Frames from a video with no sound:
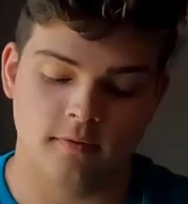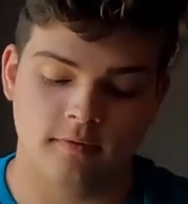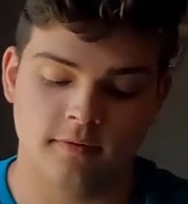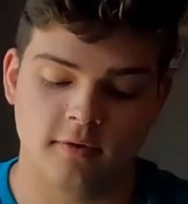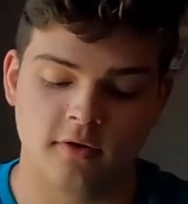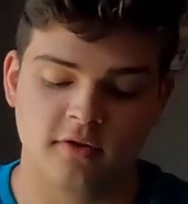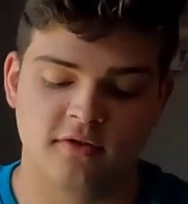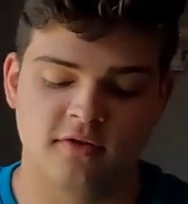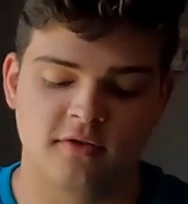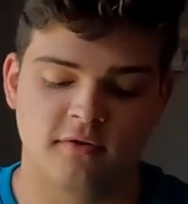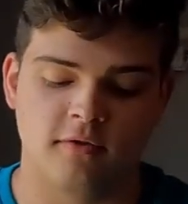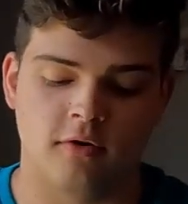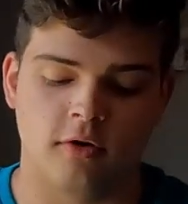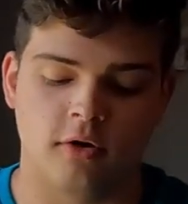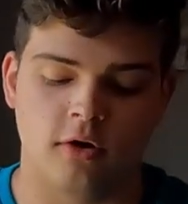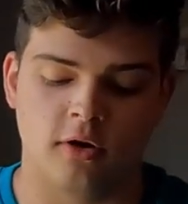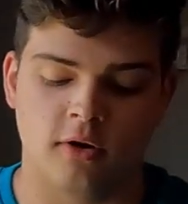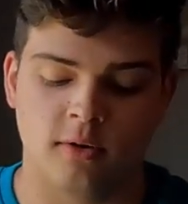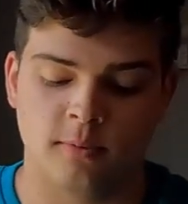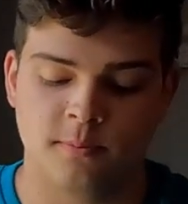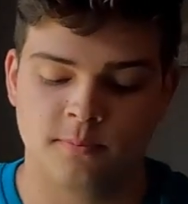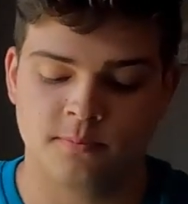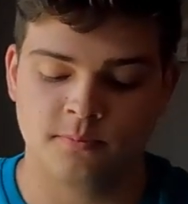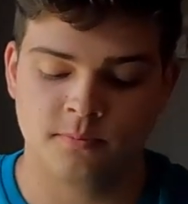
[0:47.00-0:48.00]
First of
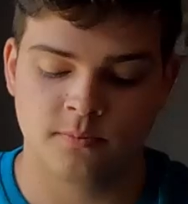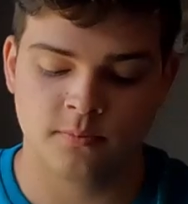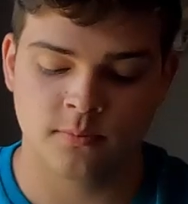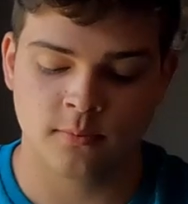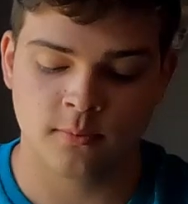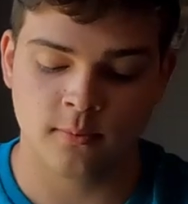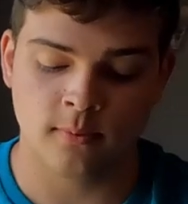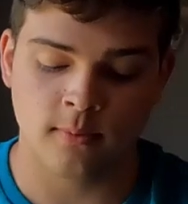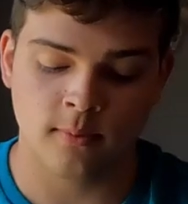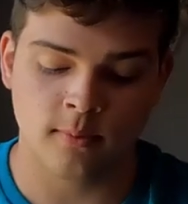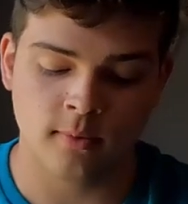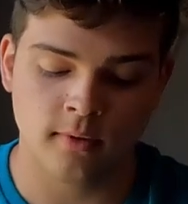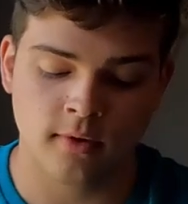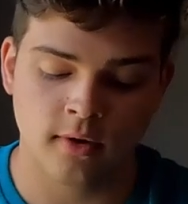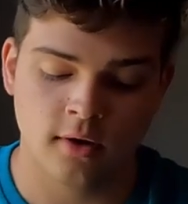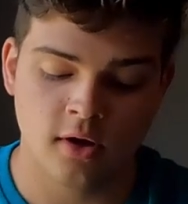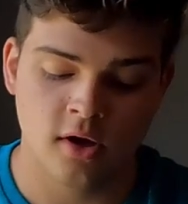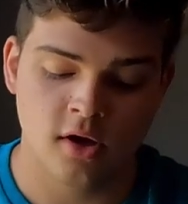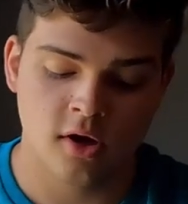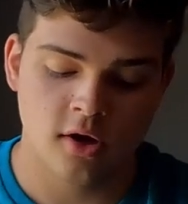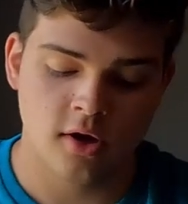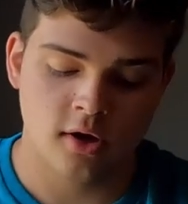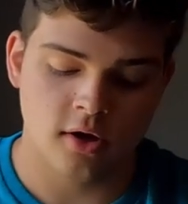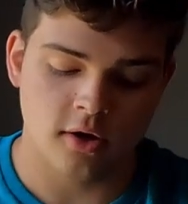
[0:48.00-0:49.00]
all,
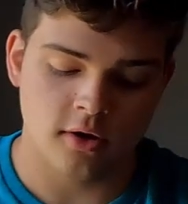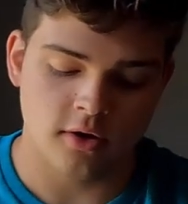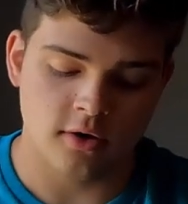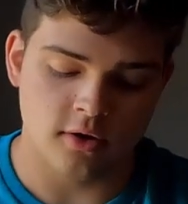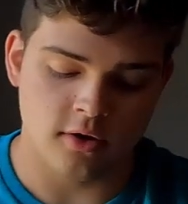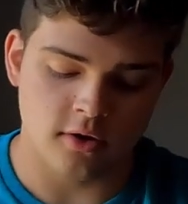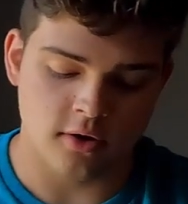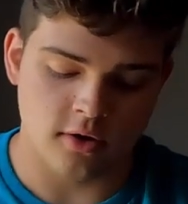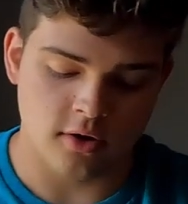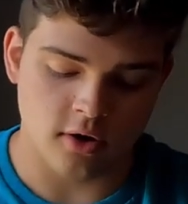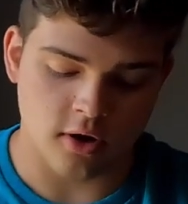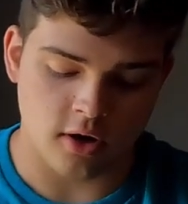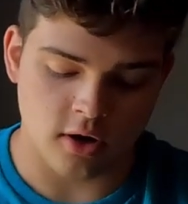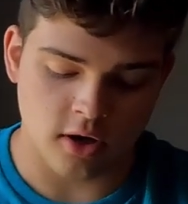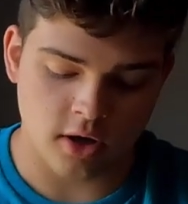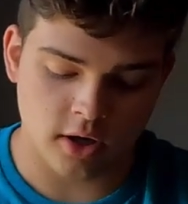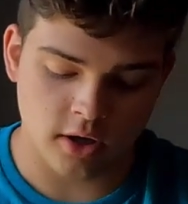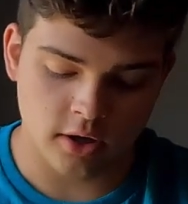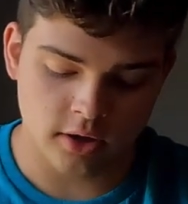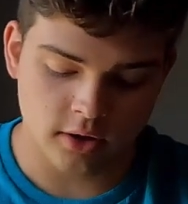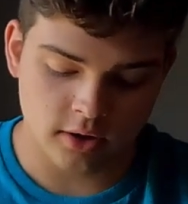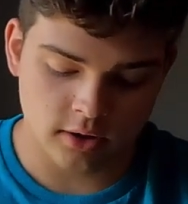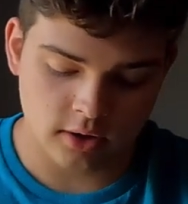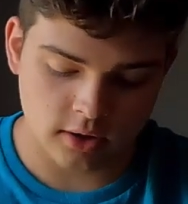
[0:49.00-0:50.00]

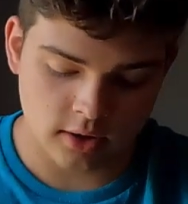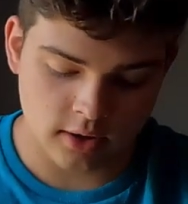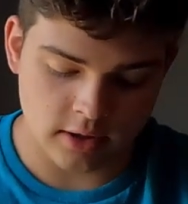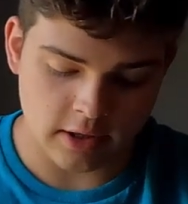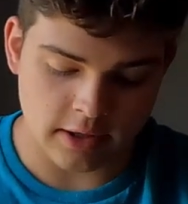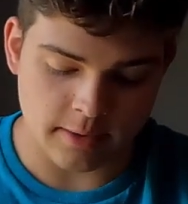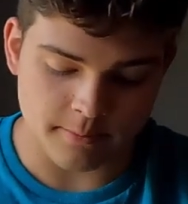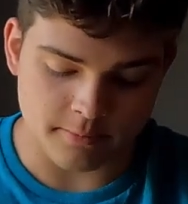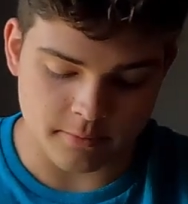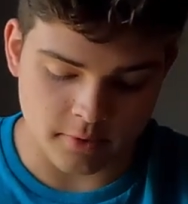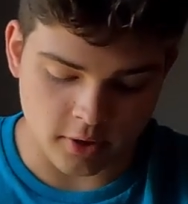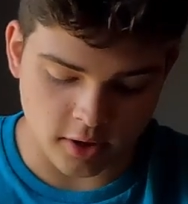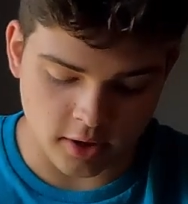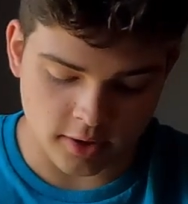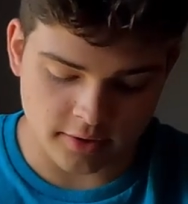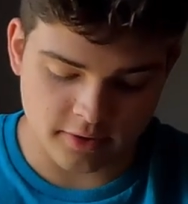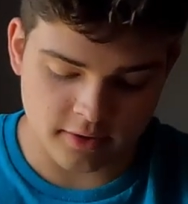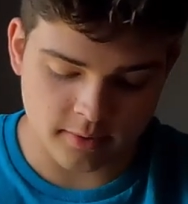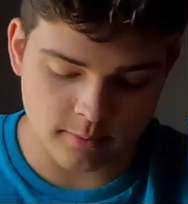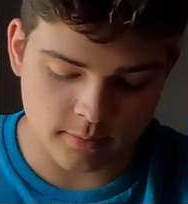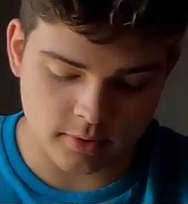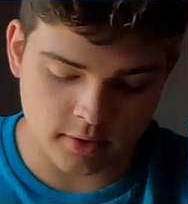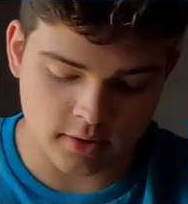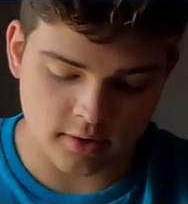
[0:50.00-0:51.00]
am
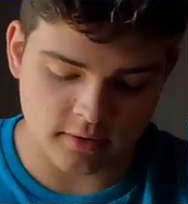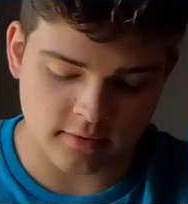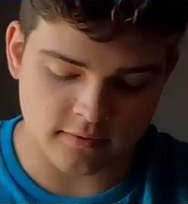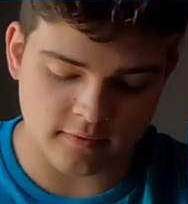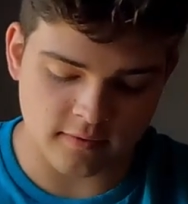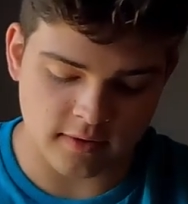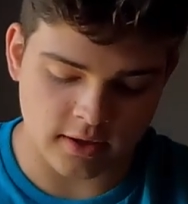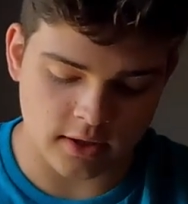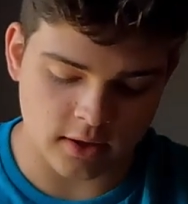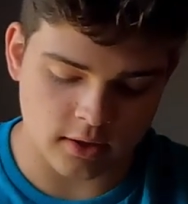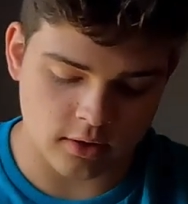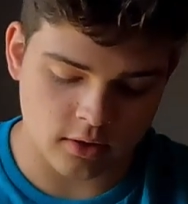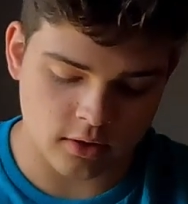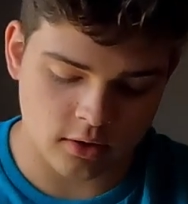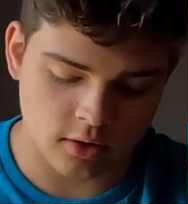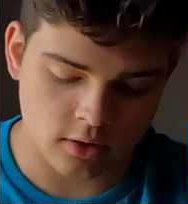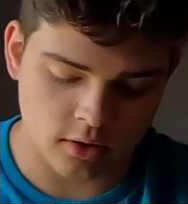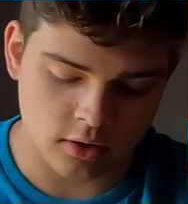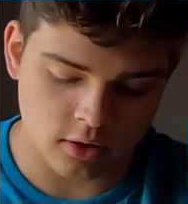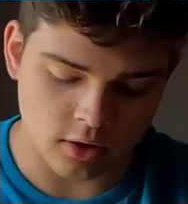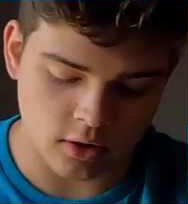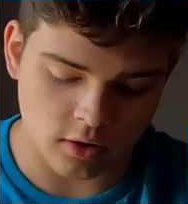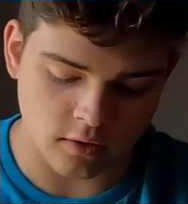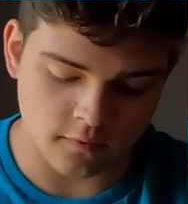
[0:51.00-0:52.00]
not the biggest fan
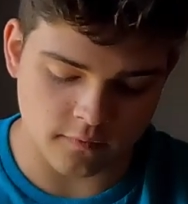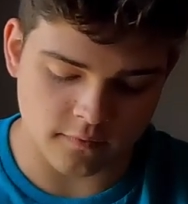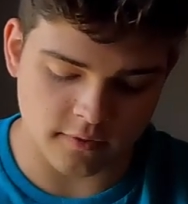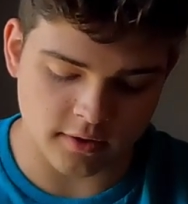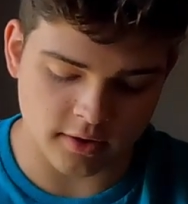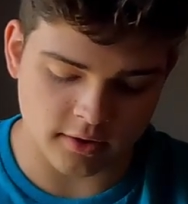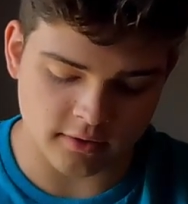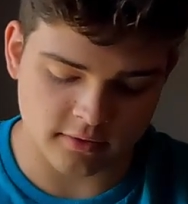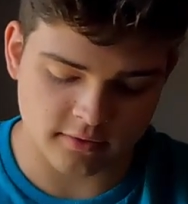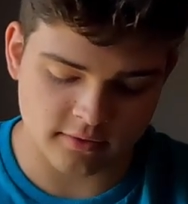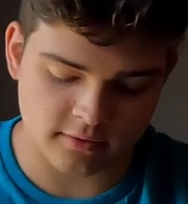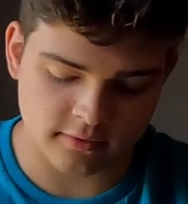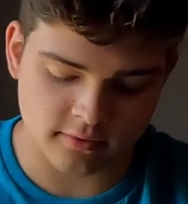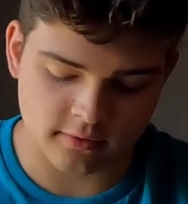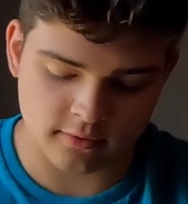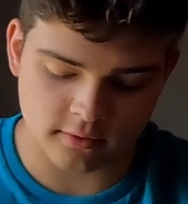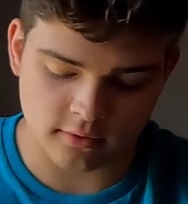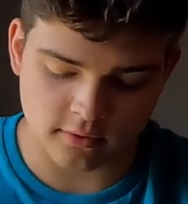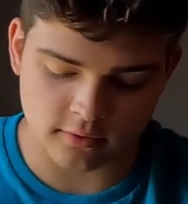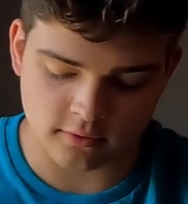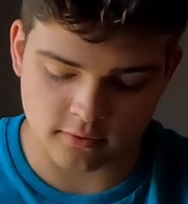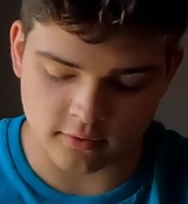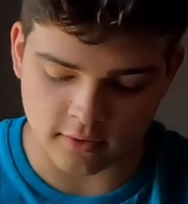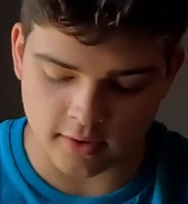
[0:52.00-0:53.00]
of this
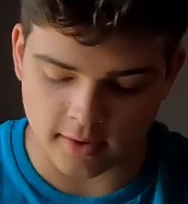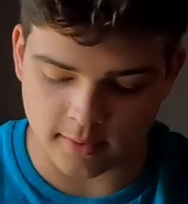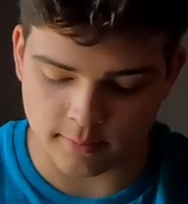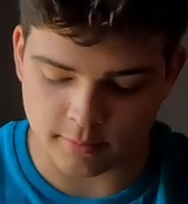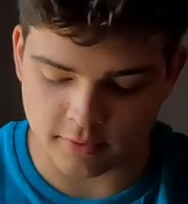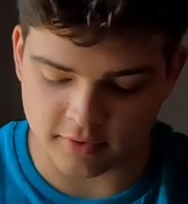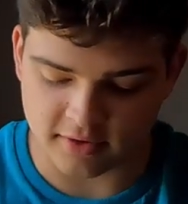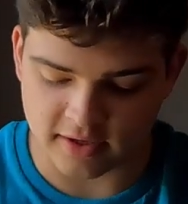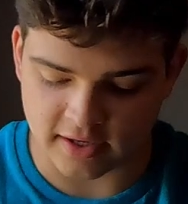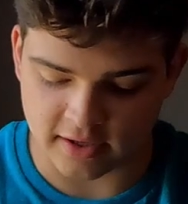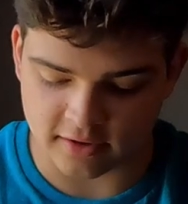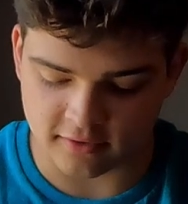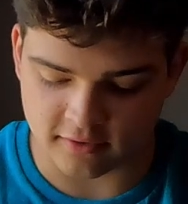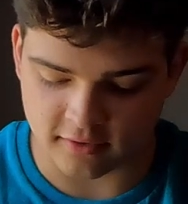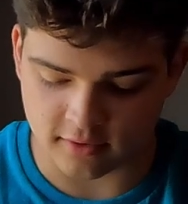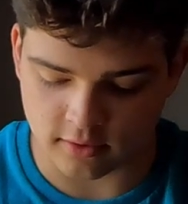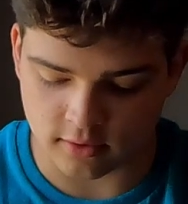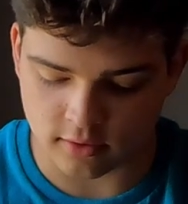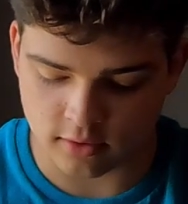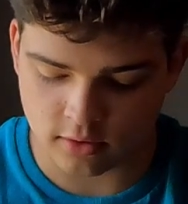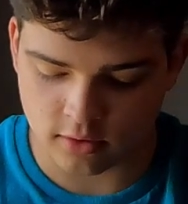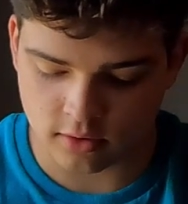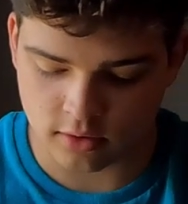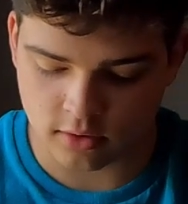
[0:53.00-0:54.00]
top
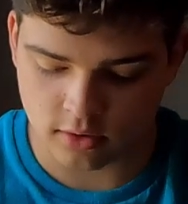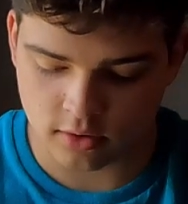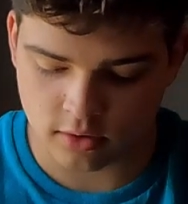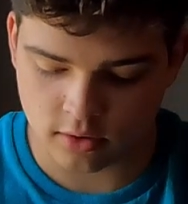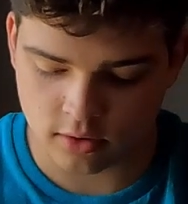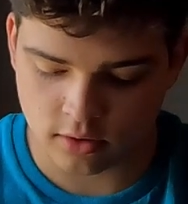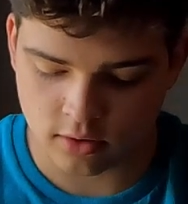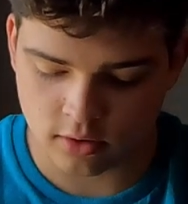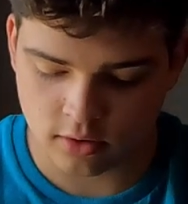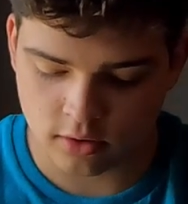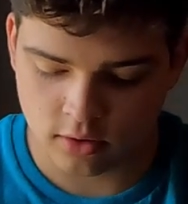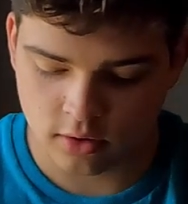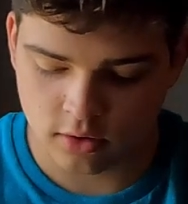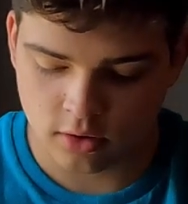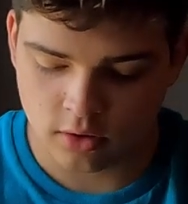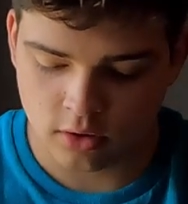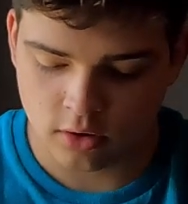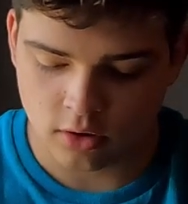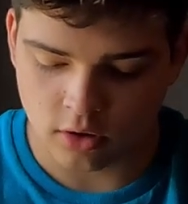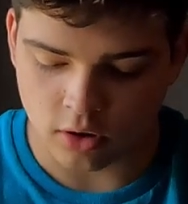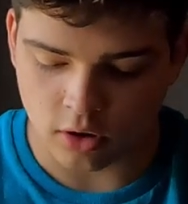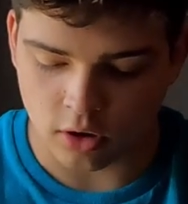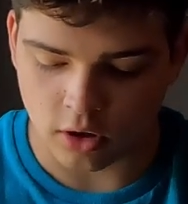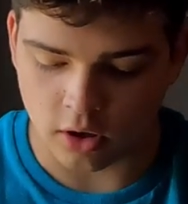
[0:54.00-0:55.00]
protection
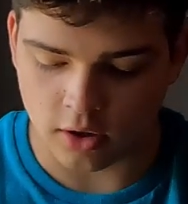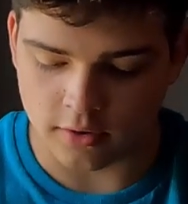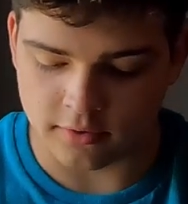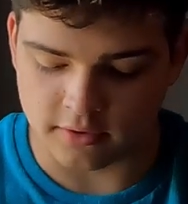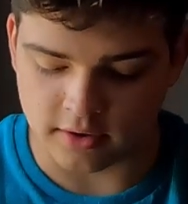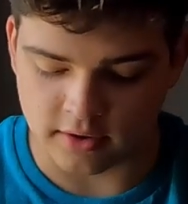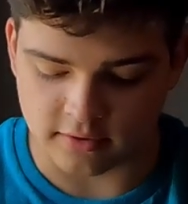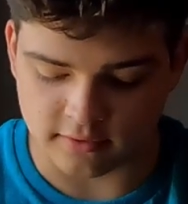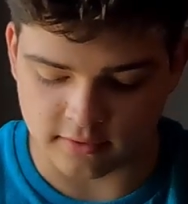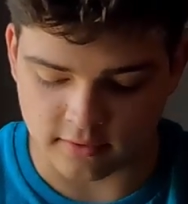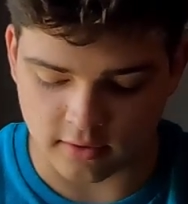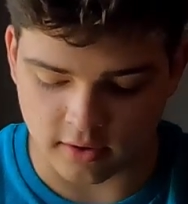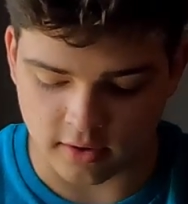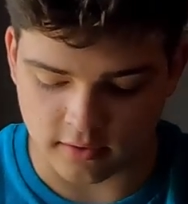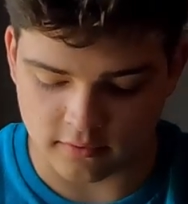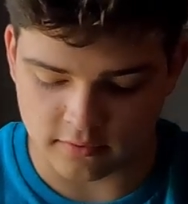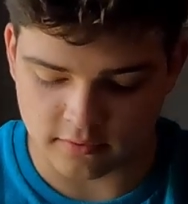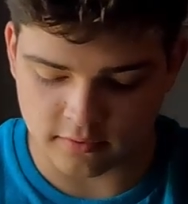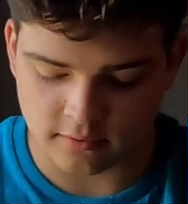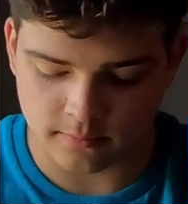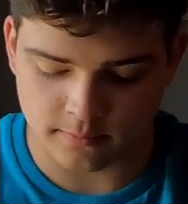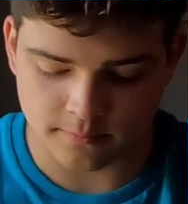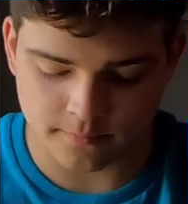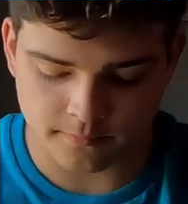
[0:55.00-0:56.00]
on these
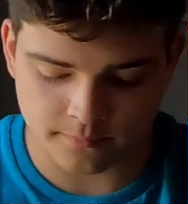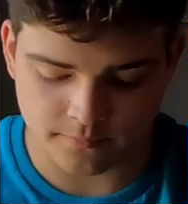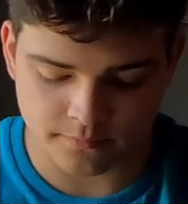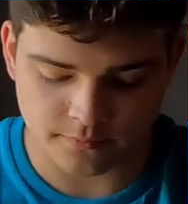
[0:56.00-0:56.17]
gloves.